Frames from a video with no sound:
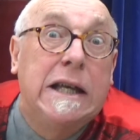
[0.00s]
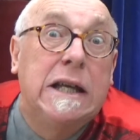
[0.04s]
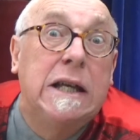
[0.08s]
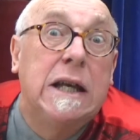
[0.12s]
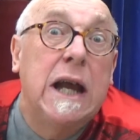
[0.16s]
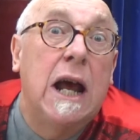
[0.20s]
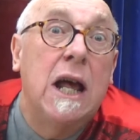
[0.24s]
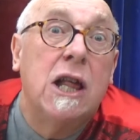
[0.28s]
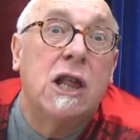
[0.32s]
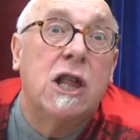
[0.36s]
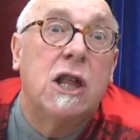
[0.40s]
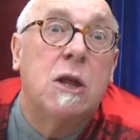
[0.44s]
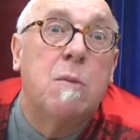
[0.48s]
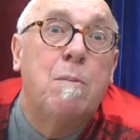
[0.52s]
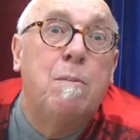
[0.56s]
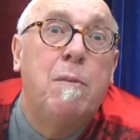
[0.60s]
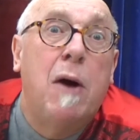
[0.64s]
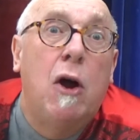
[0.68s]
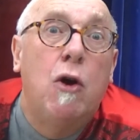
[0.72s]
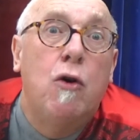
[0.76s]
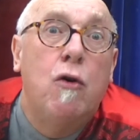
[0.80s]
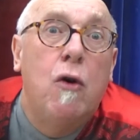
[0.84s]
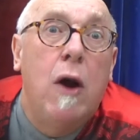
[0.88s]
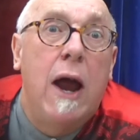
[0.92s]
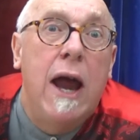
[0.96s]

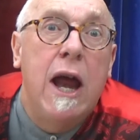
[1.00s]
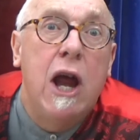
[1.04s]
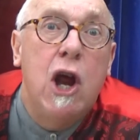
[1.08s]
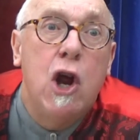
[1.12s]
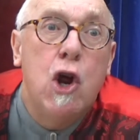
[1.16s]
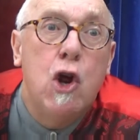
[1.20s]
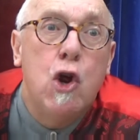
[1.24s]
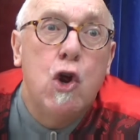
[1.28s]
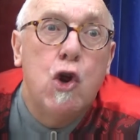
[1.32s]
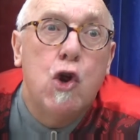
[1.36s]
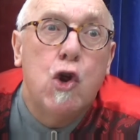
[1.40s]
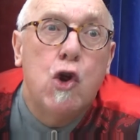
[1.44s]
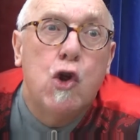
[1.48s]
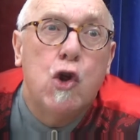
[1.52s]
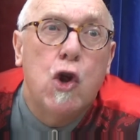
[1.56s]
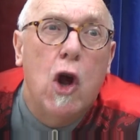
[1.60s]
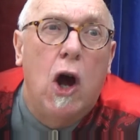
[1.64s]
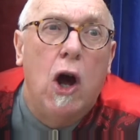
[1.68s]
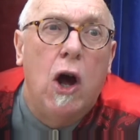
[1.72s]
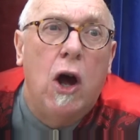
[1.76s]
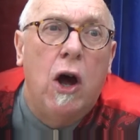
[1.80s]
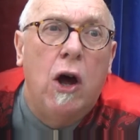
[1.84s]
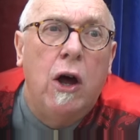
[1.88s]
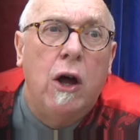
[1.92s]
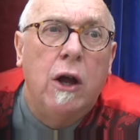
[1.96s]

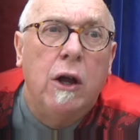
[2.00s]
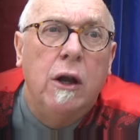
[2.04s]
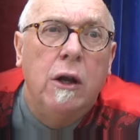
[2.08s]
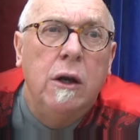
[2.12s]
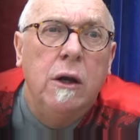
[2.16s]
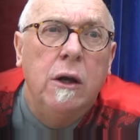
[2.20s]
desperation,